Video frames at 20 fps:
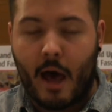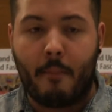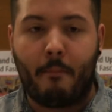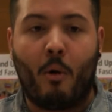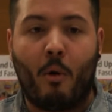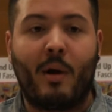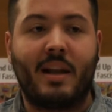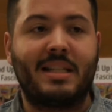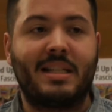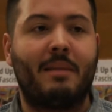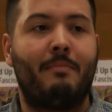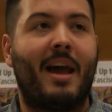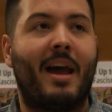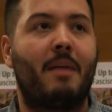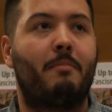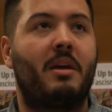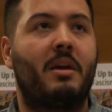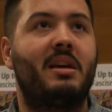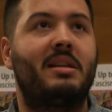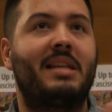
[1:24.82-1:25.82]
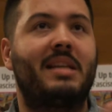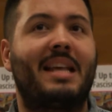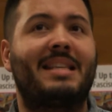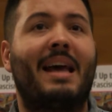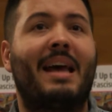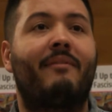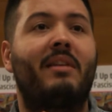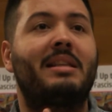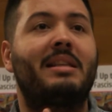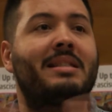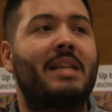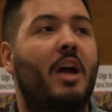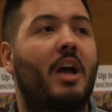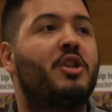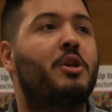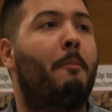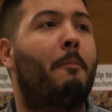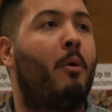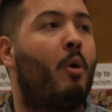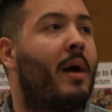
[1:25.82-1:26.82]
point to make, because it's having
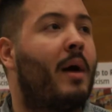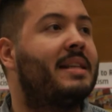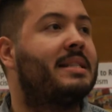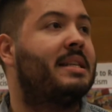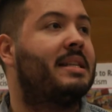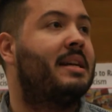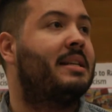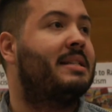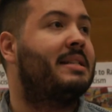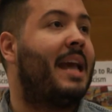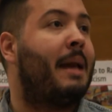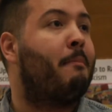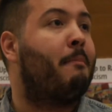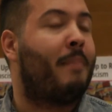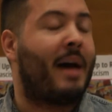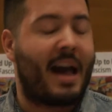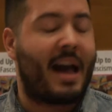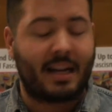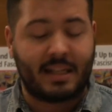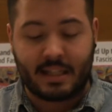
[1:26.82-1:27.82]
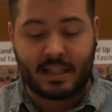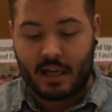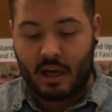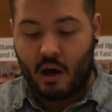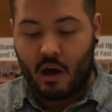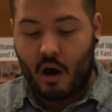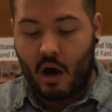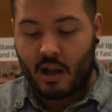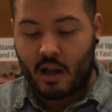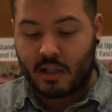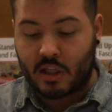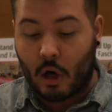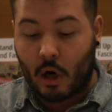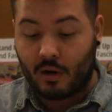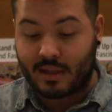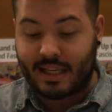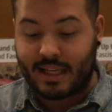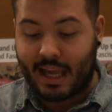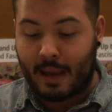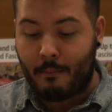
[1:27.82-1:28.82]
such a poisonous impact and
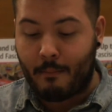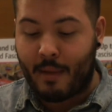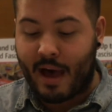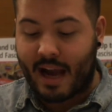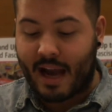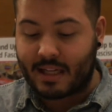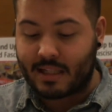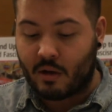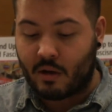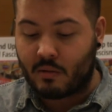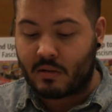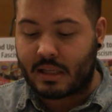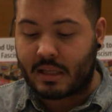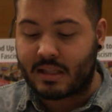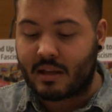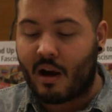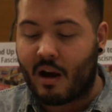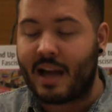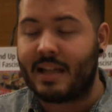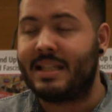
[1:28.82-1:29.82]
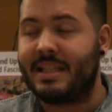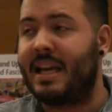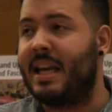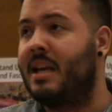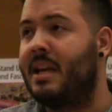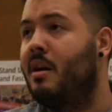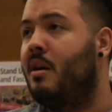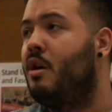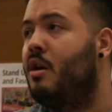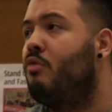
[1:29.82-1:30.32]
toxic impact on society.